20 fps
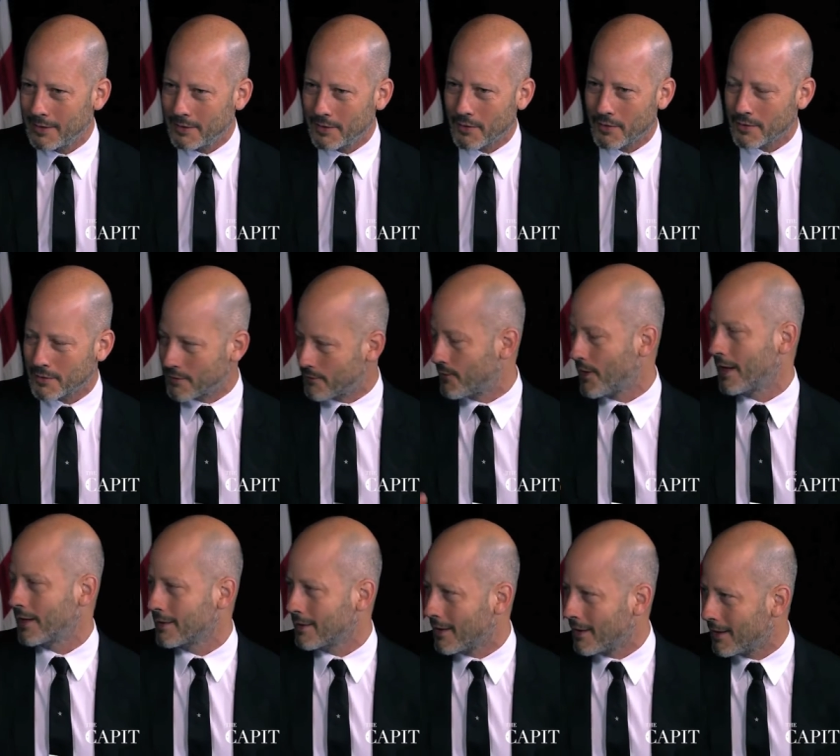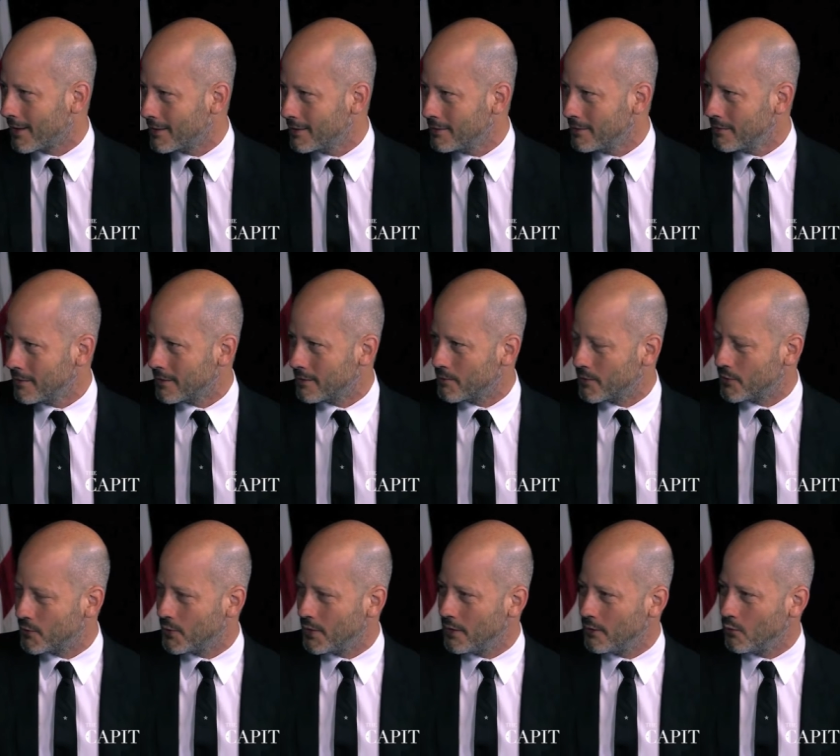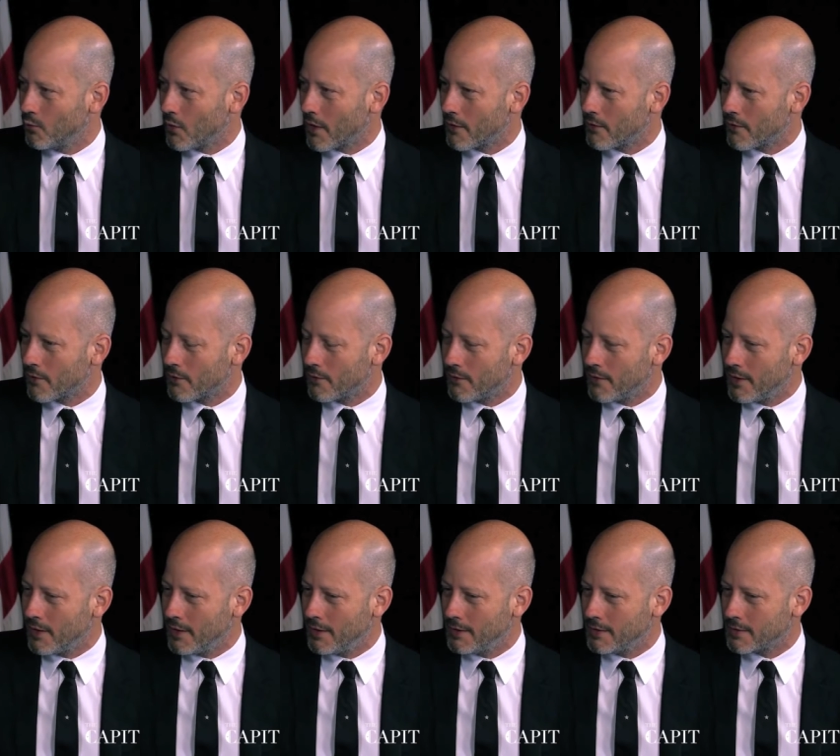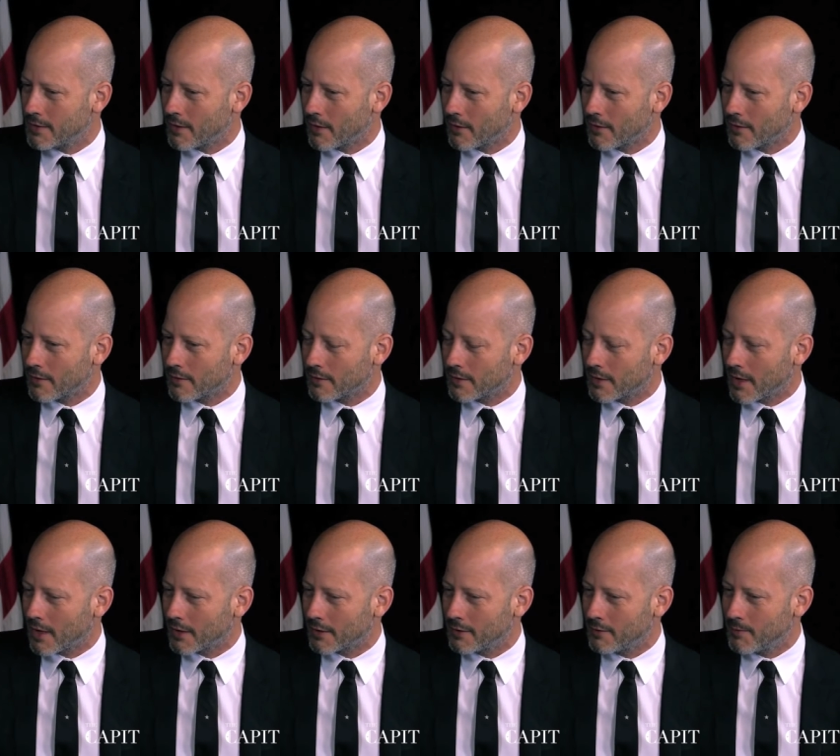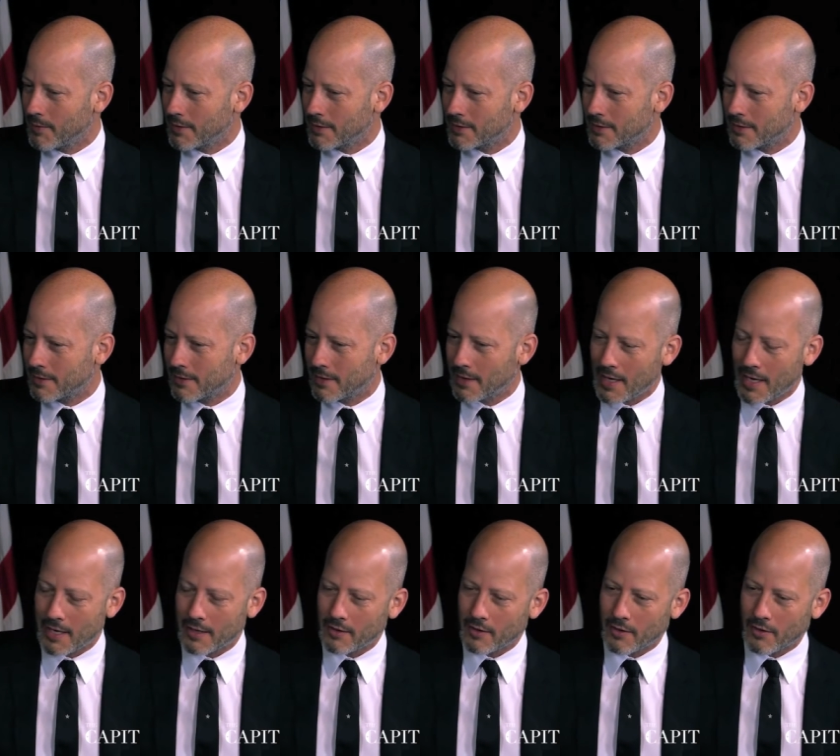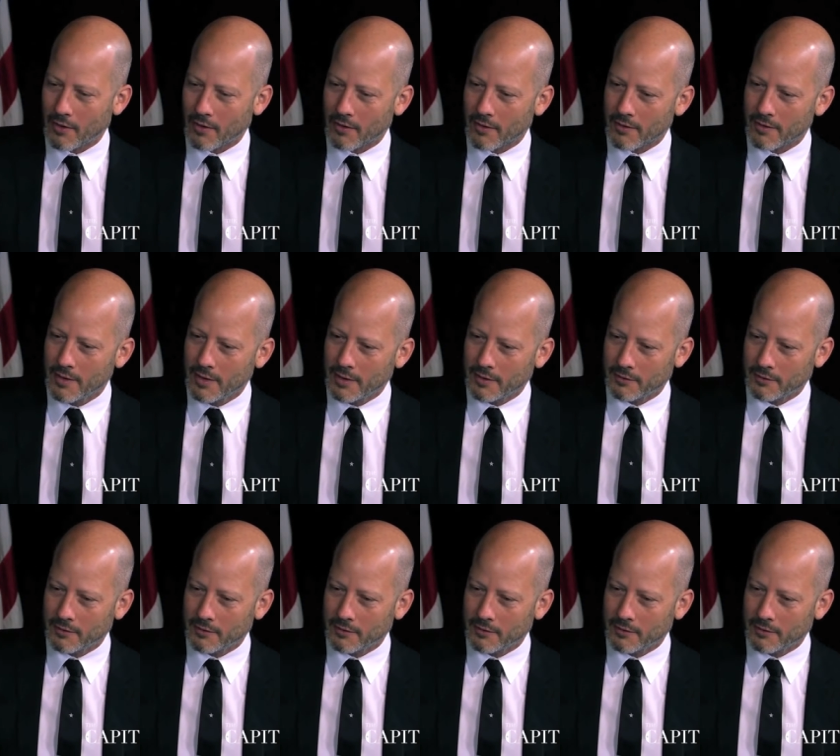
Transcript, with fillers: you know, there's a fine line between whether these are documents that are,